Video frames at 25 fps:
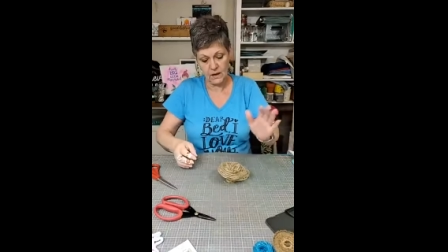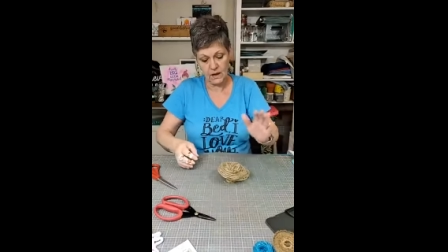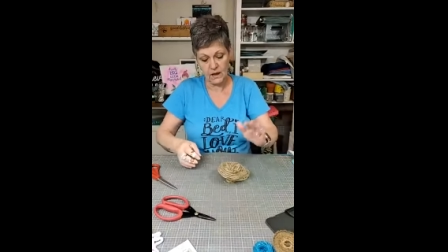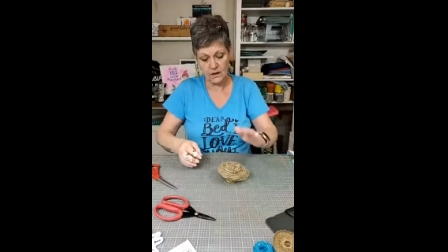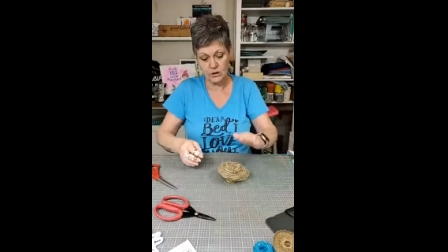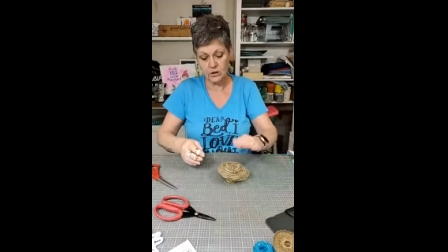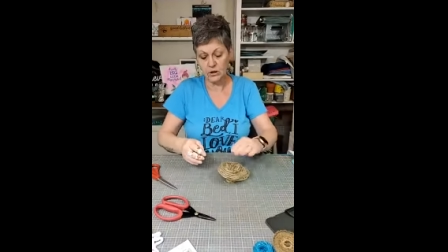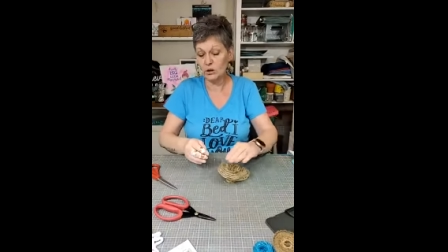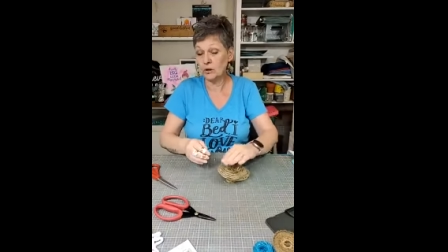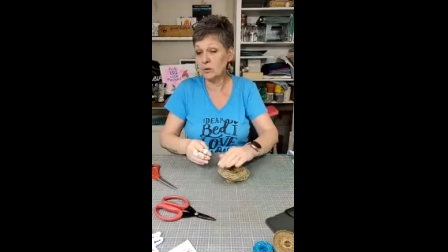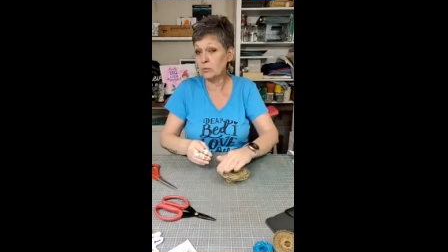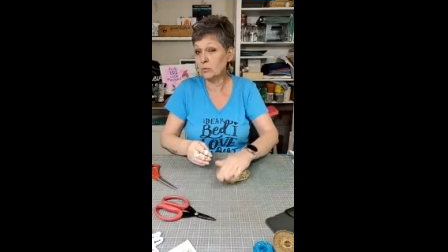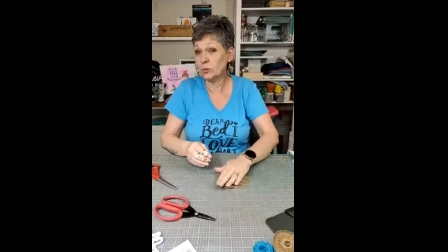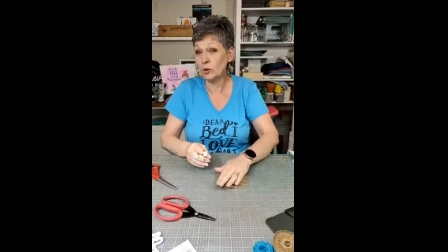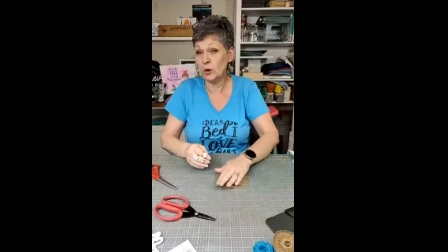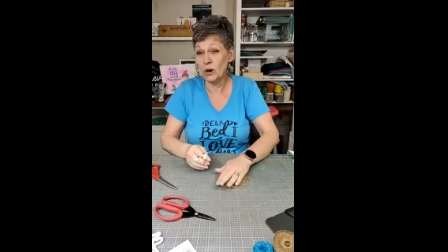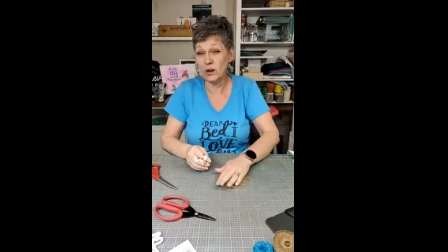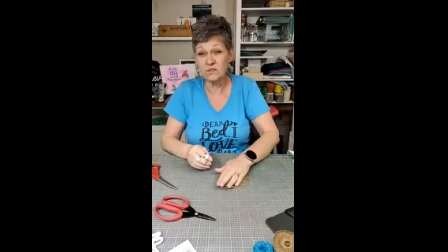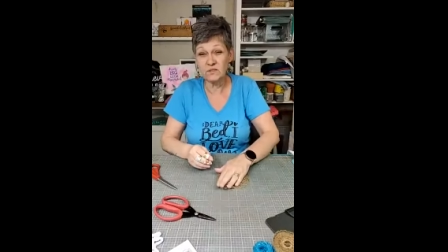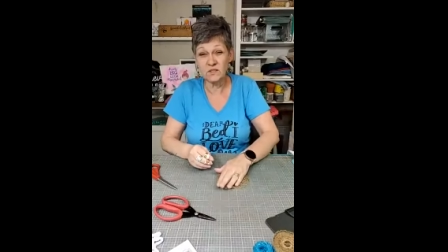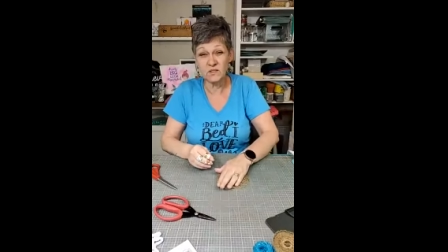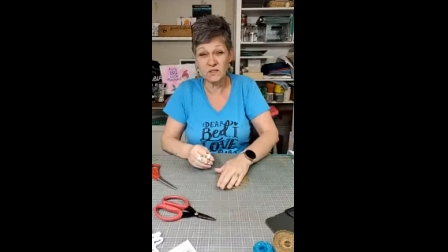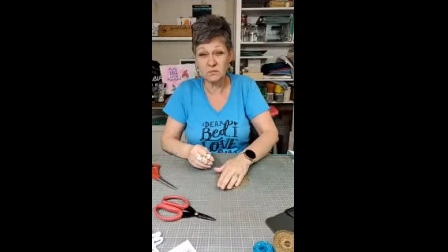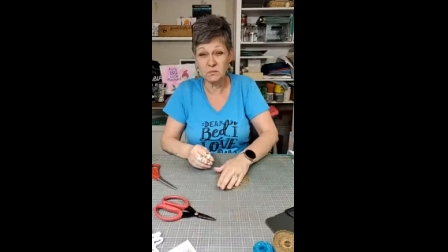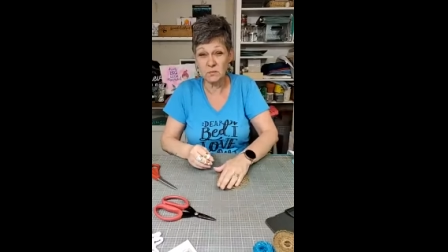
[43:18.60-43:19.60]
And you can
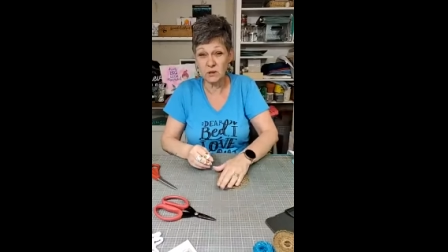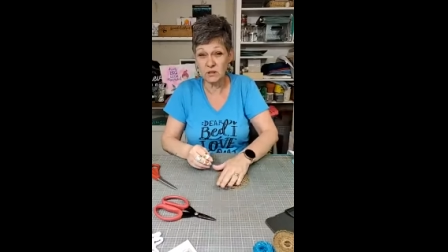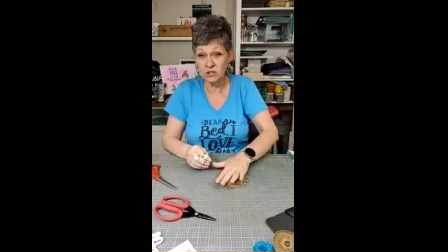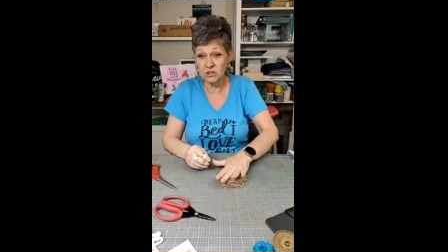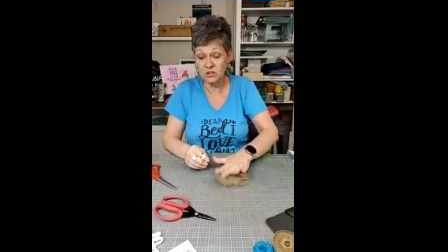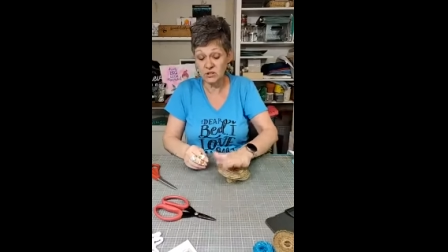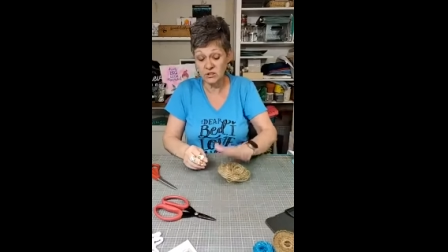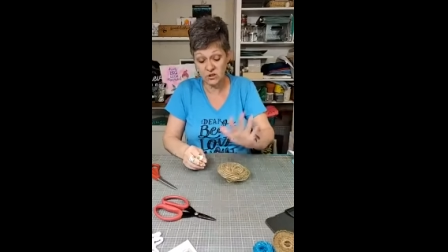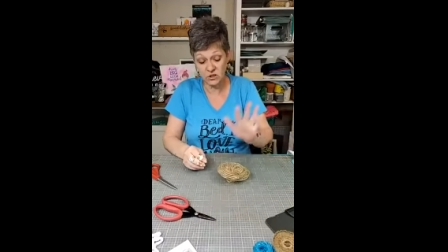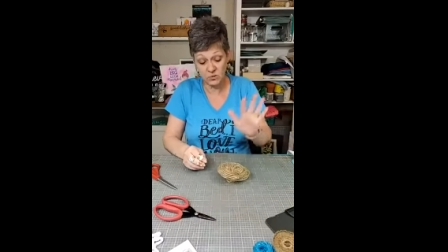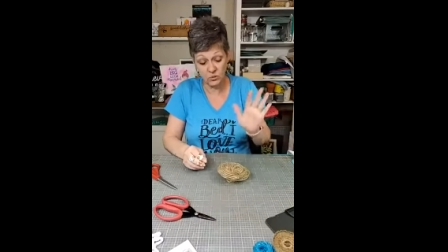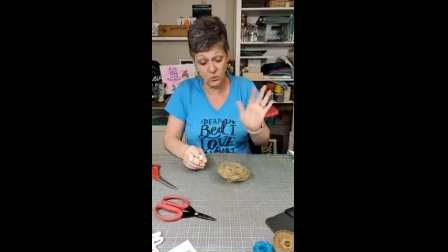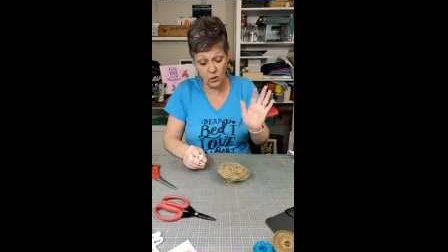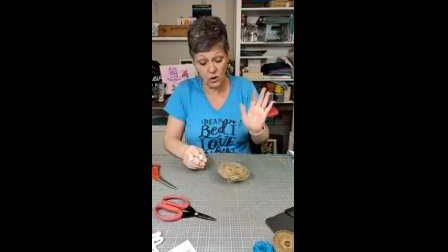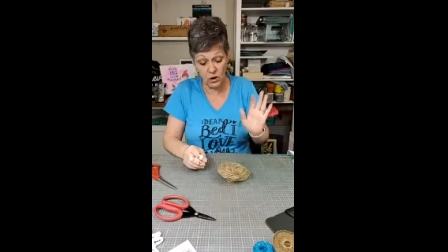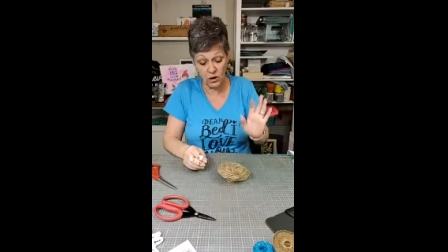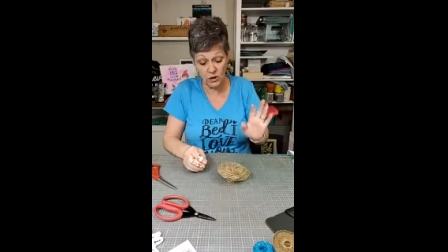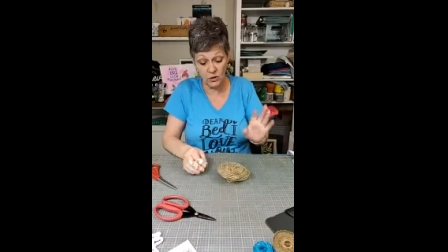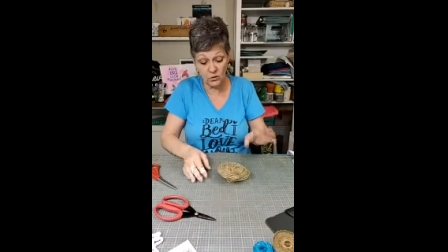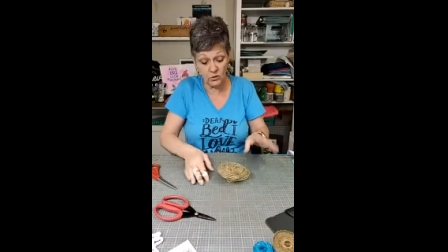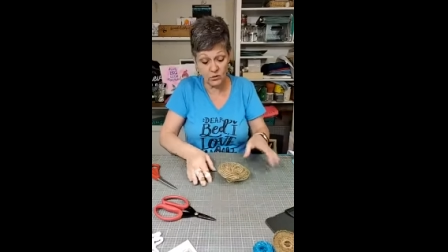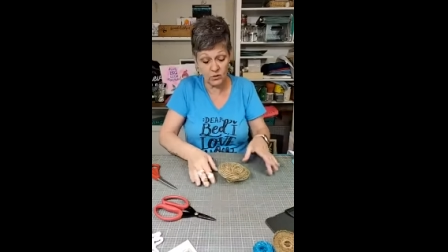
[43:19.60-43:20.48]
press as much as you want